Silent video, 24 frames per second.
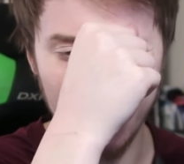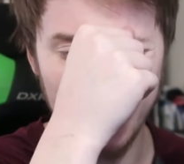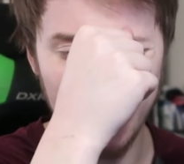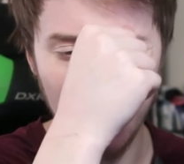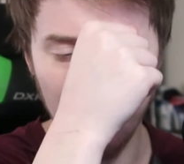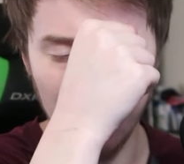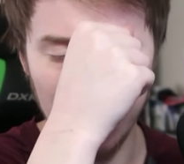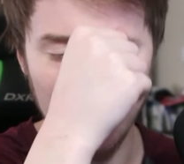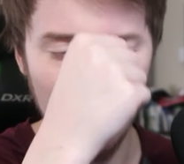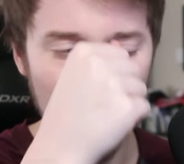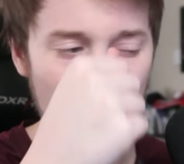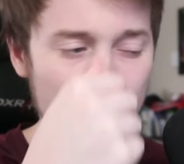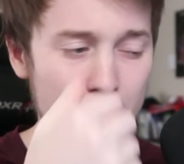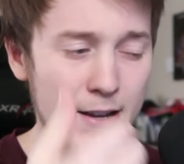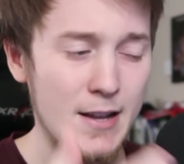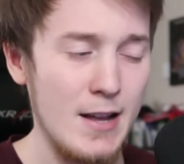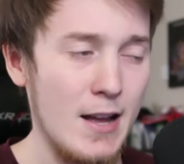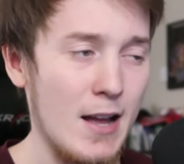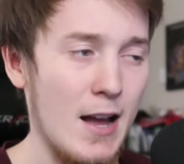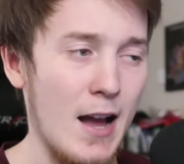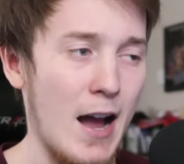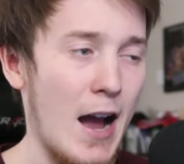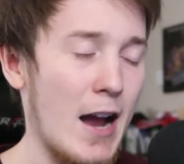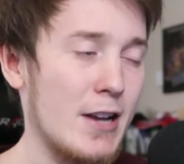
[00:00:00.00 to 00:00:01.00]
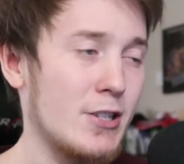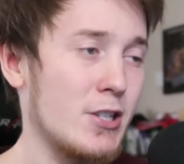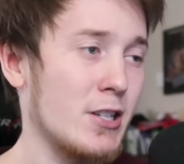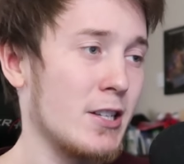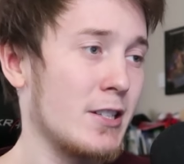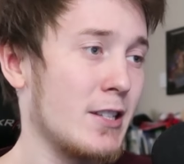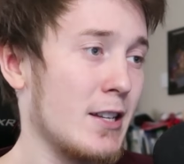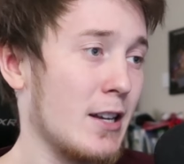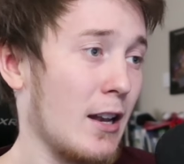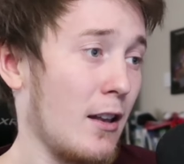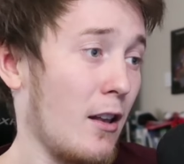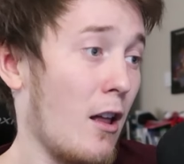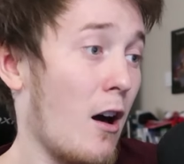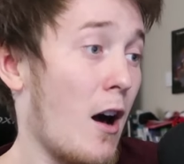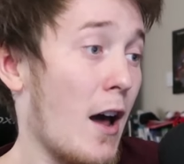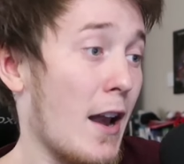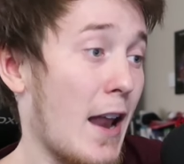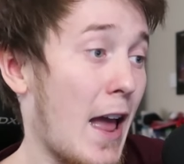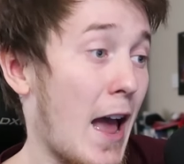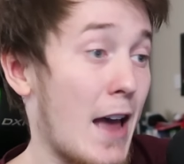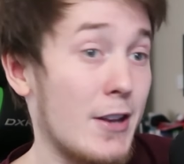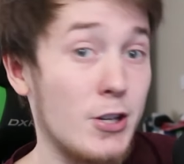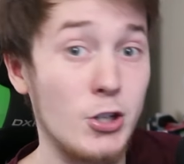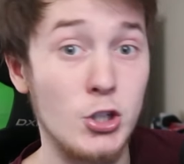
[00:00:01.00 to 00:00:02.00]
It's something that I just did a
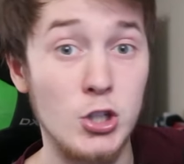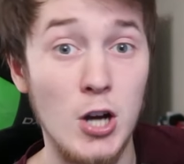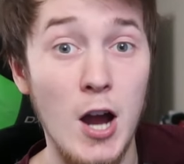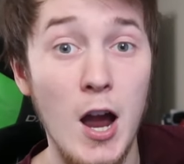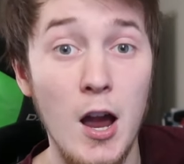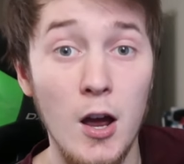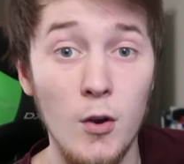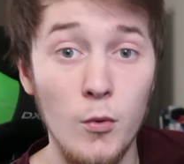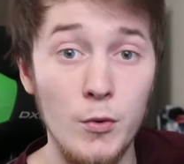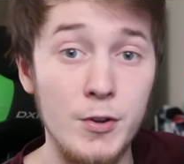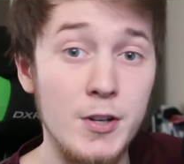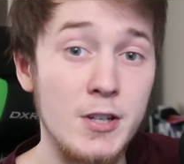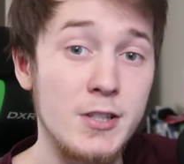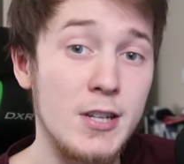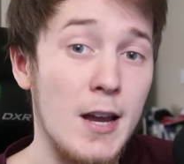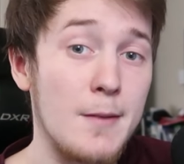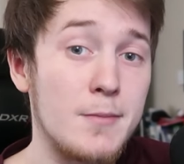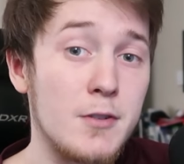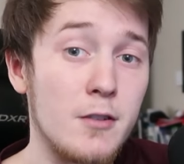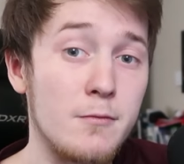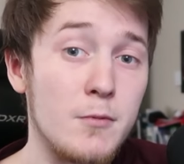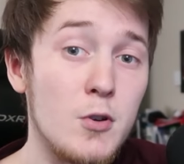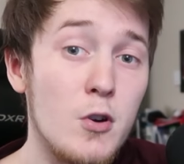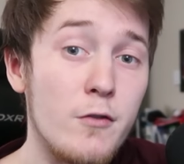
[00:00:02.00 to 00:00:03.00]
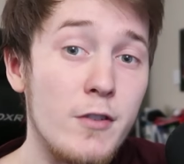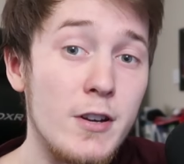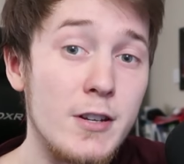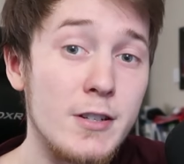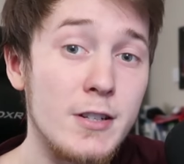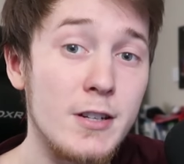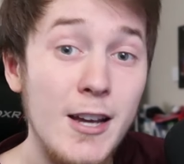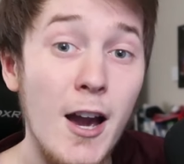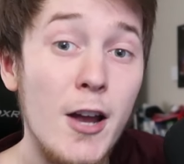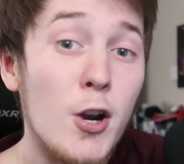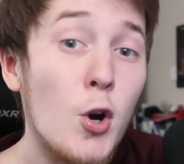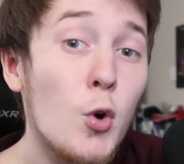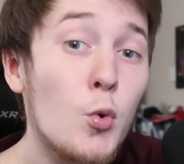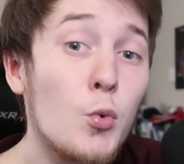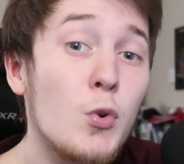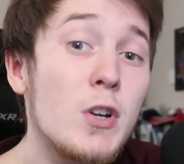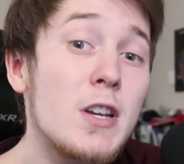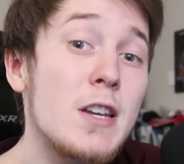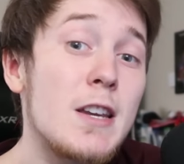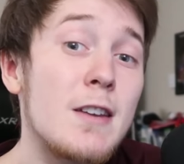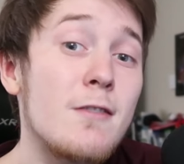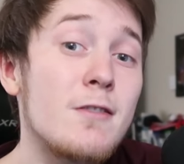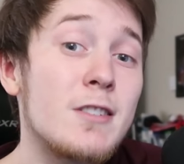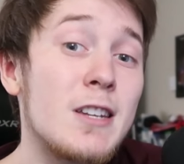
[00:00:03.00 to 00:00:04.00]
lot as a child with these types of movies. Keanu
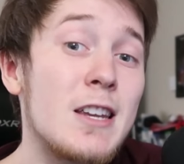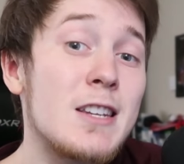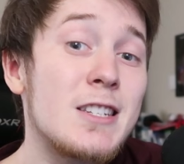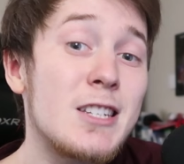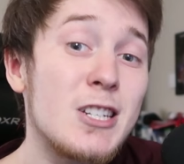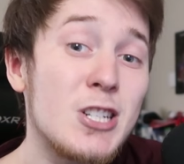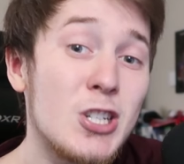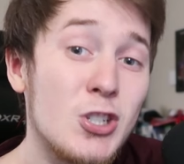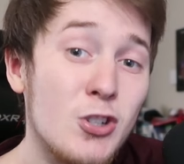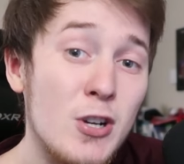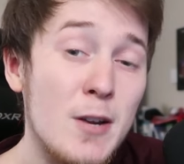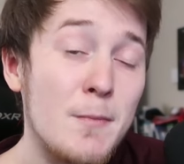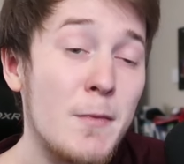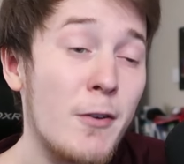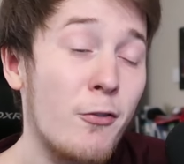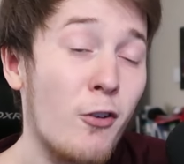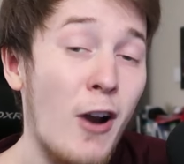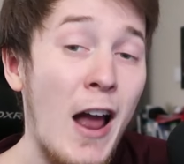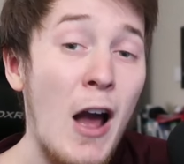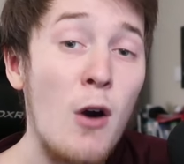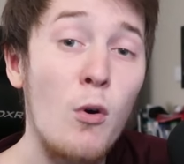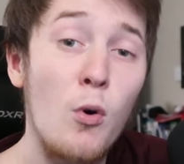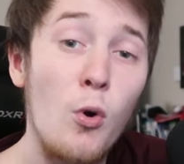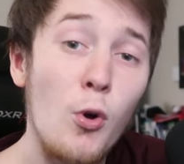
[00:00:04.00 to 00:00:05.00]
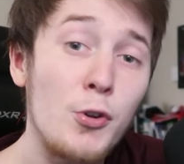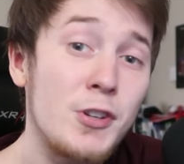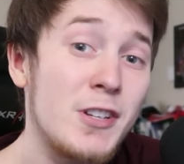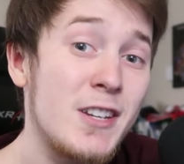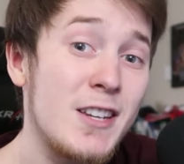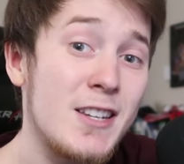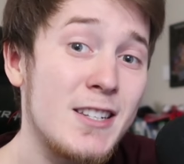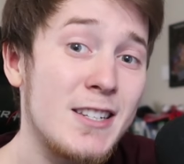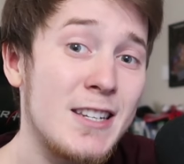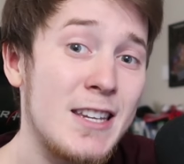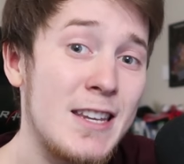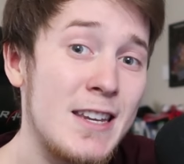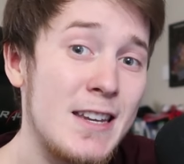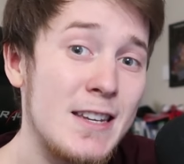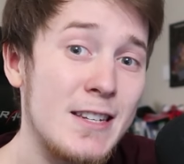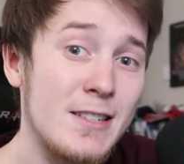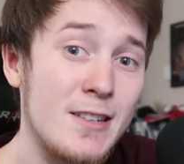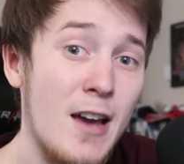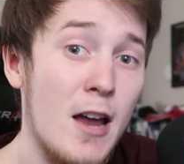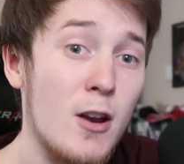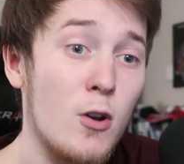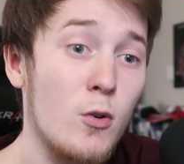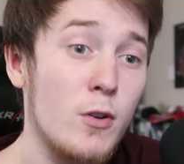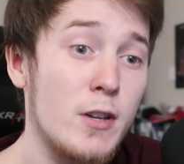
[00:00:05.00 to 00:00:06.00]
Reeves is extremely, for how old he is
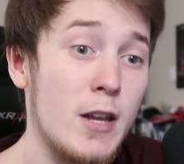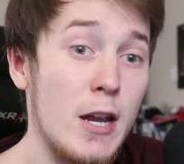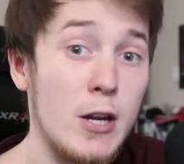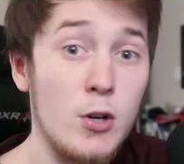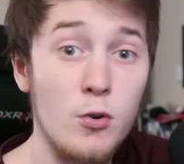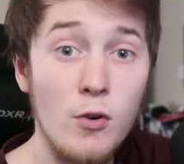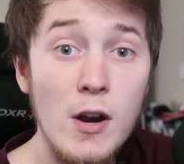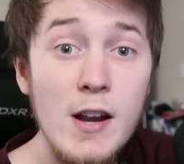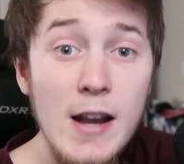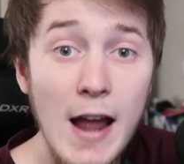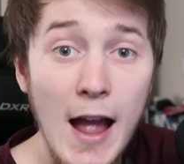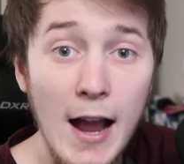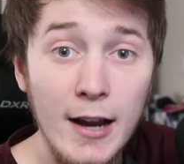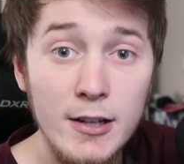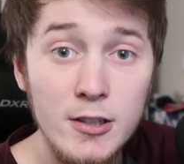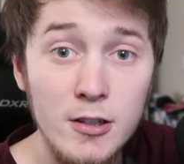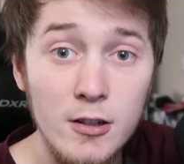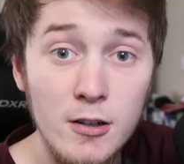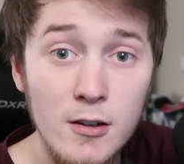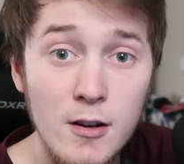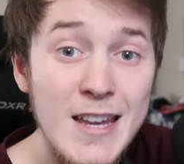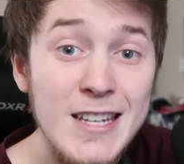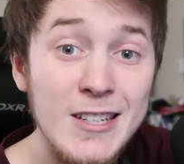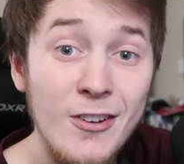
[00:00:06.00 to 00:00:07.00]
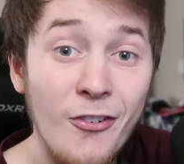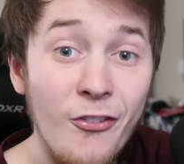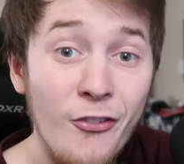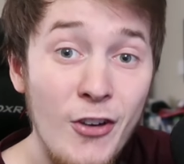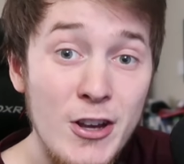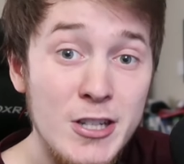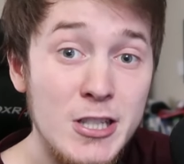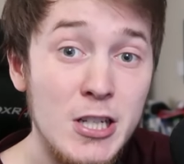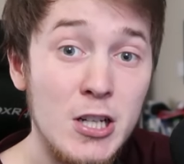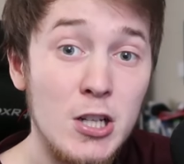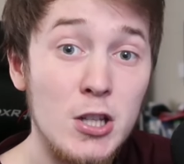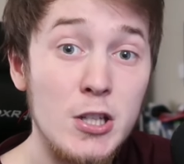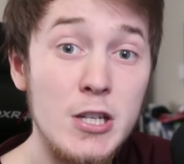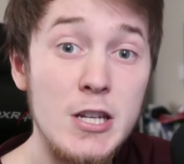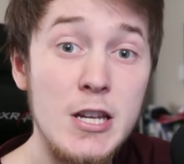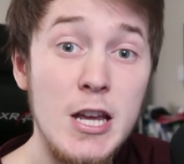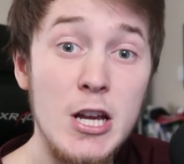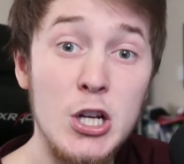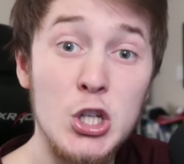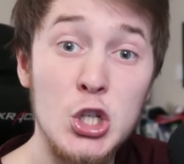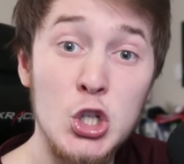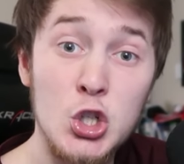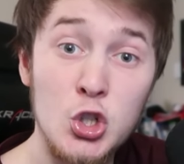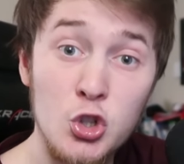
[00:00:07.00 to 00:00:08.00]
not only a great actor, he is physically
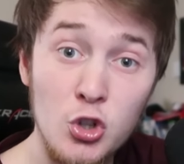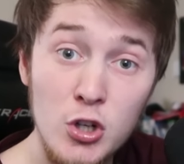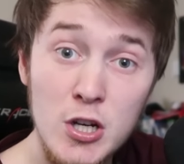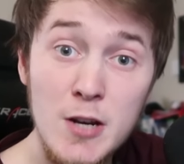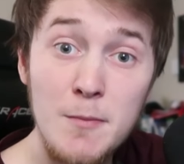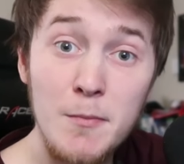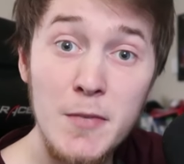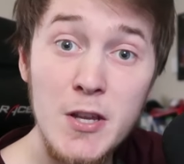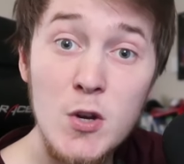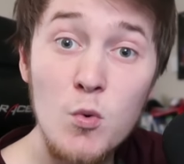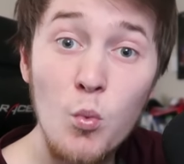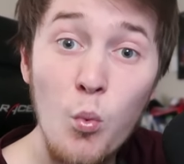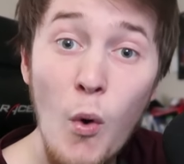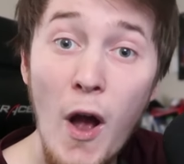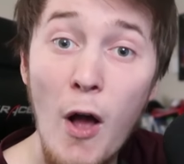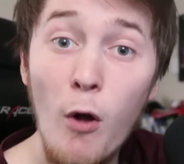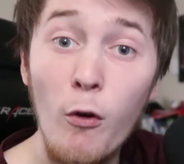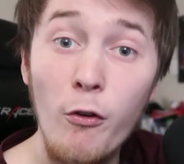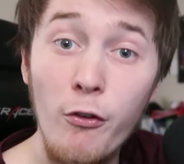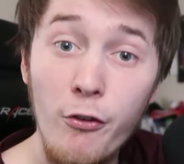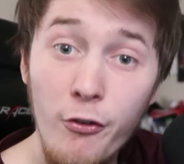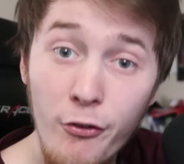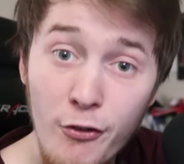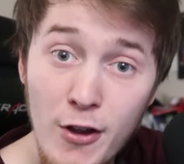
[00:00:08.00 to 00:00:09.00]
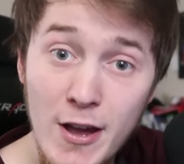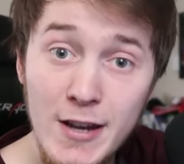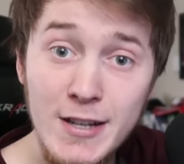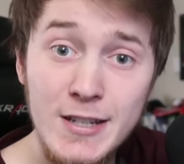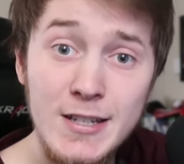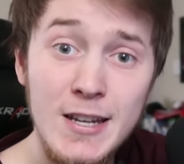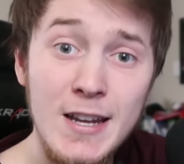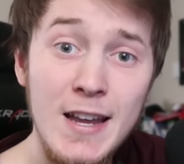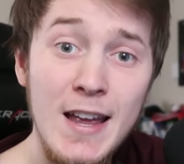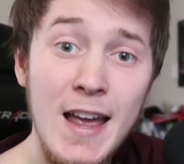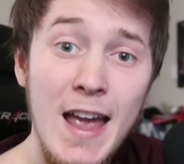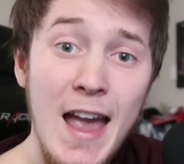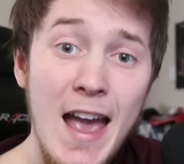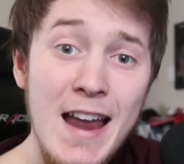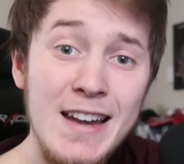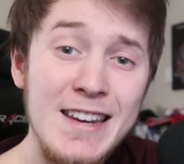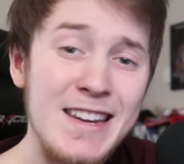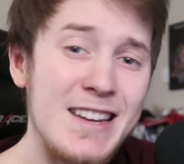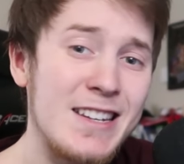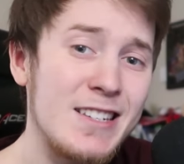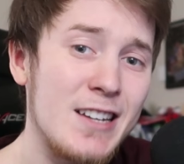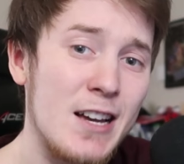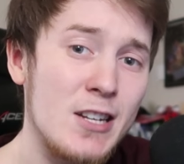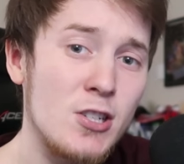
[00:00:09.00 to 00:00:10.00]
extremely well fit, and
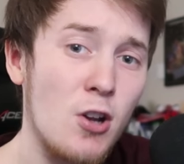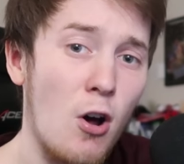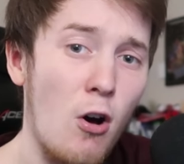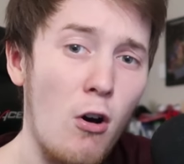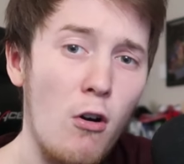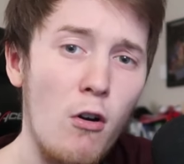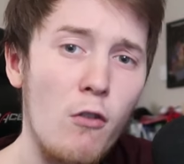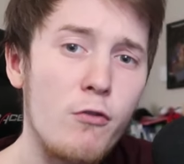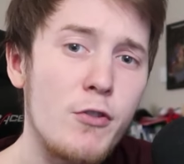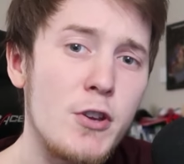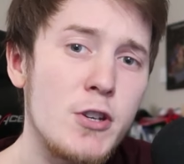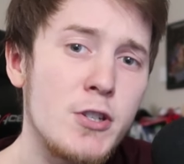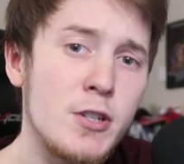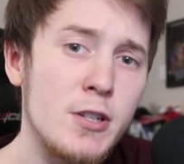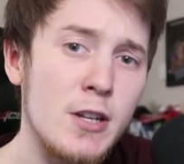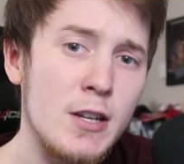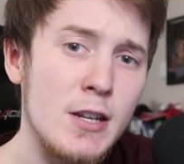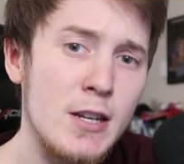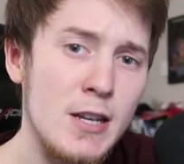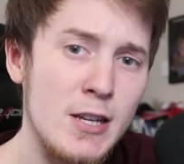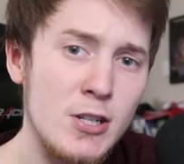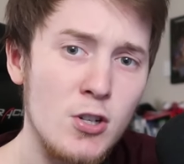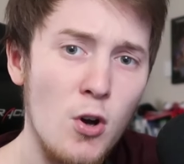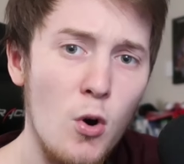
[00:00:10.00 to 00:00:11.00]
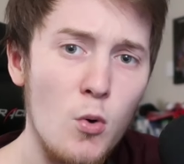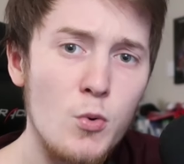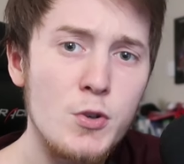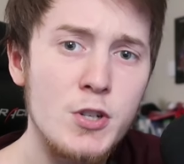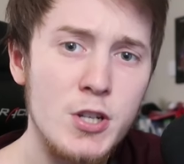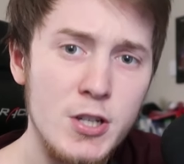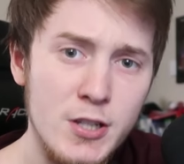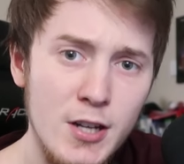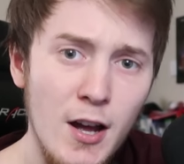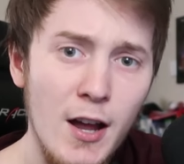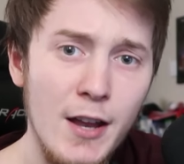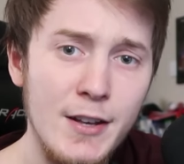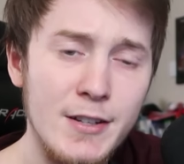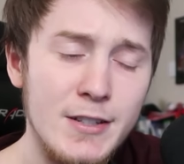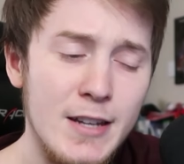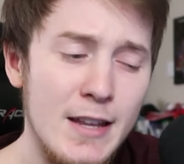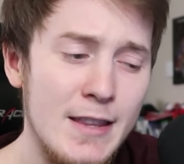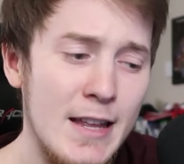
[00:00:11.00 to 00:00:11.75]
he does all these, his own stunts.